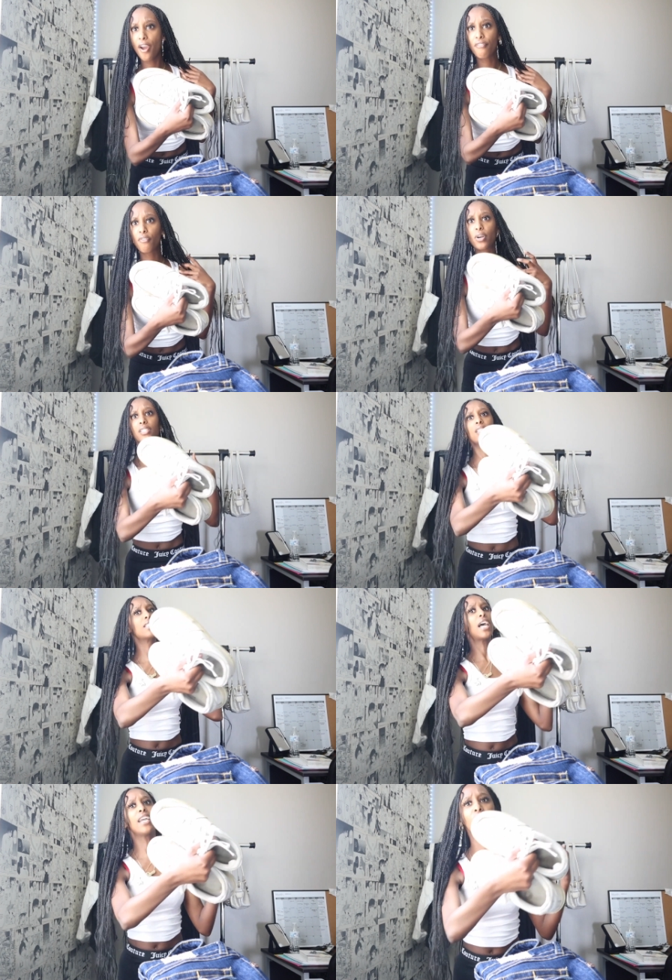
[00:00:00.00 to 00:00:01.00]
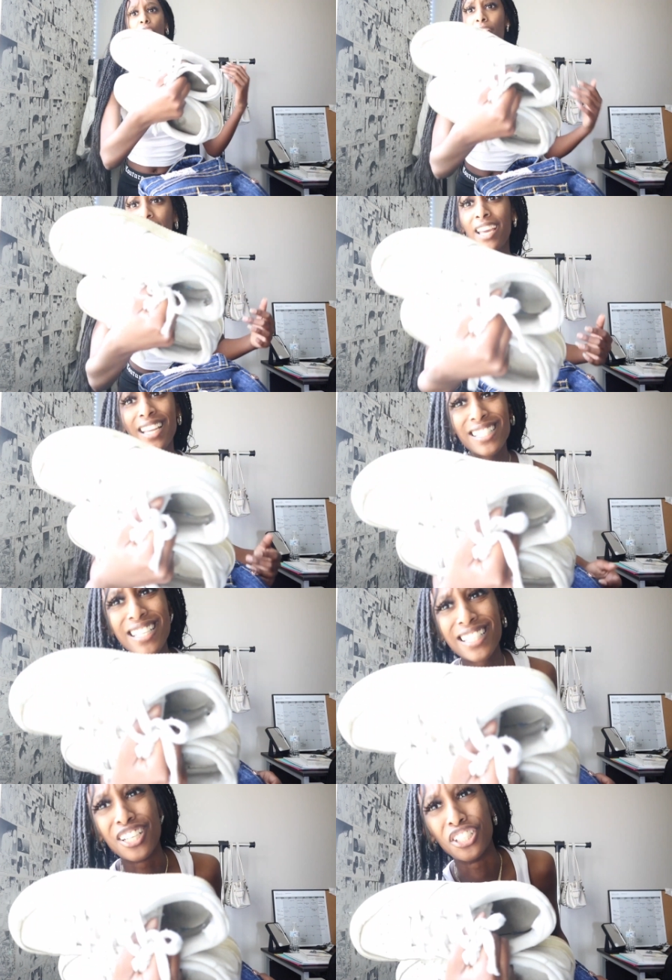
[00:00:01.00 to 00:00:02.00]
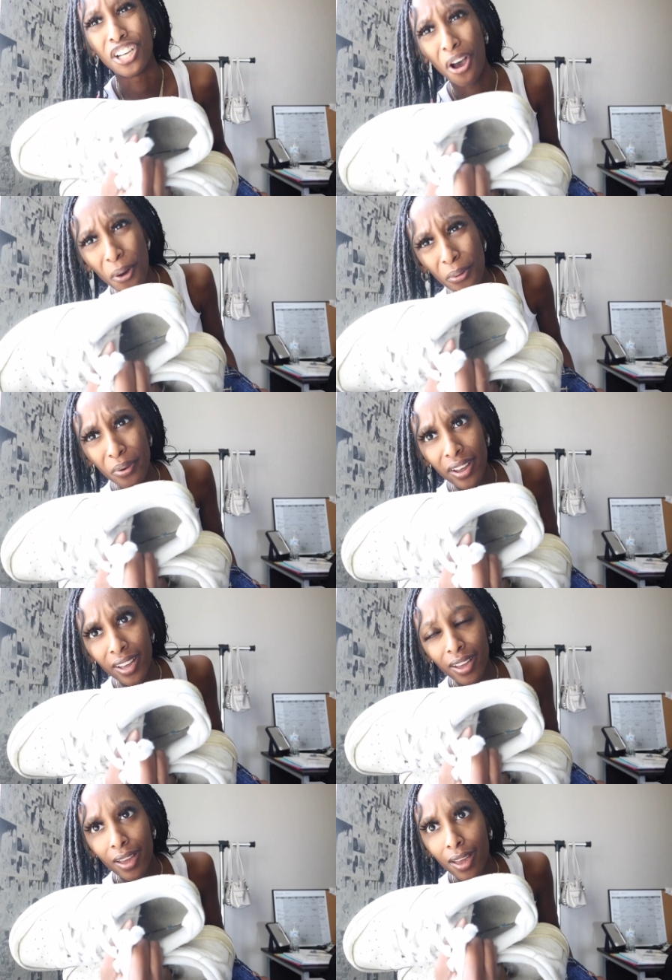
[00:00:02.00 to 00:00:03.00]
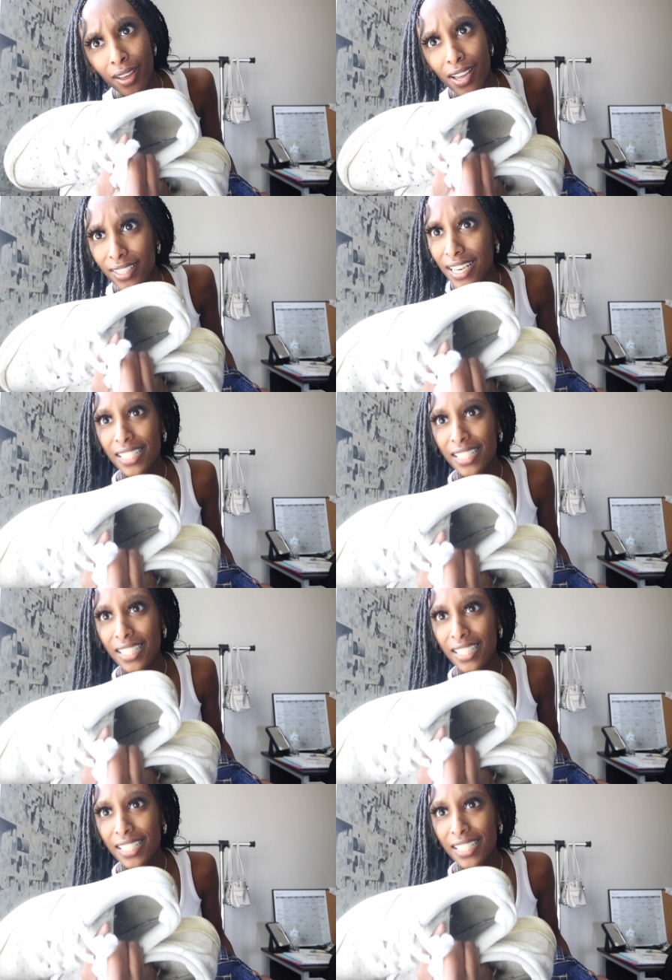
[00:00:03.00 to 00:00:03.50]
Air Forces? Like, y'all think this is a joke? Y'all think